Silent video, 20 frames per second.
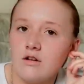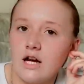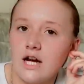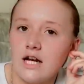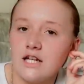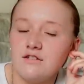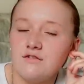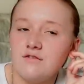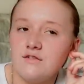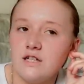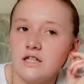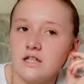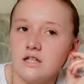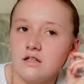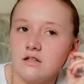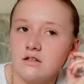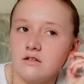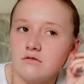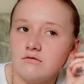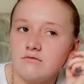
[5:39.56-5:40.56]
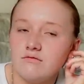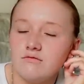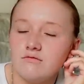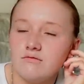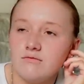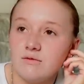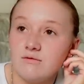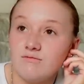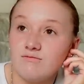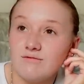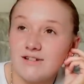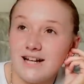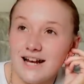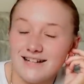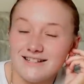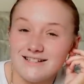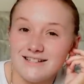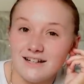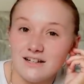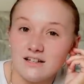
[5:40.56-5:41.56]
I feel
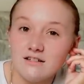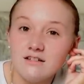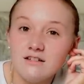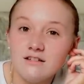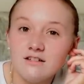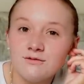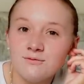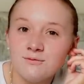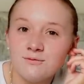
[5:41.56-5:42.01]
gutted.